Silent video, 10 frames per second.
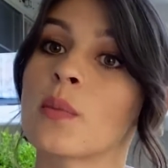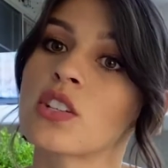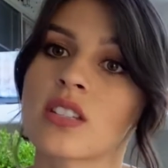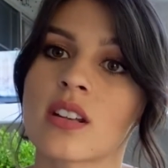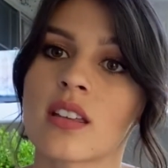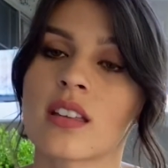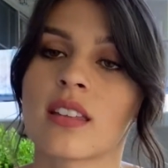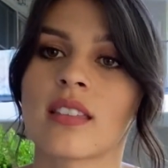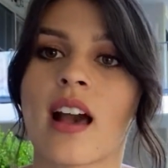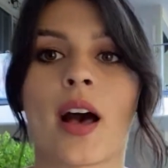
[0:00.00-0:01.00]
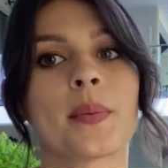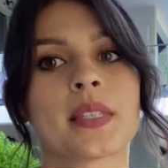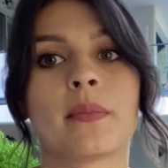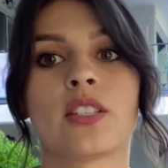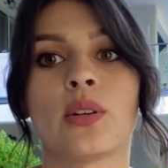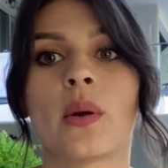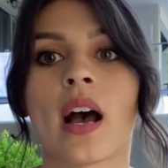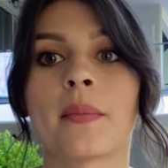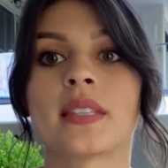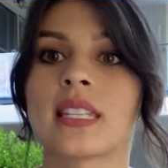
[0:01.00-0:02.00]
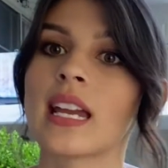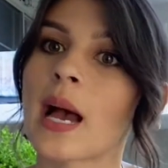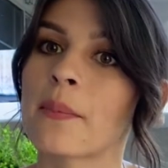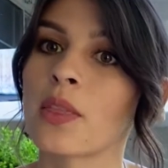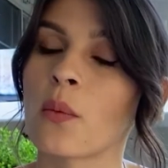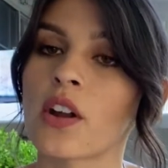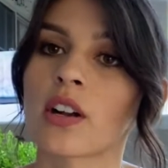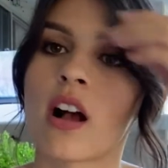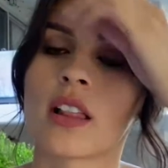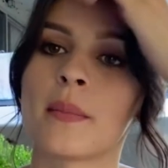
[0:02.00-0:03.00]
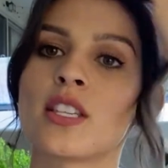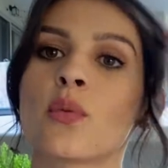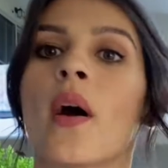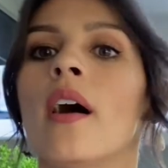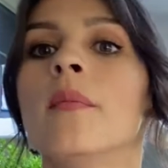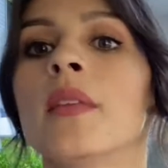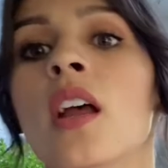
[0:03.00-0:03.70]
which is another thing that helps them to stay up in the water column as well,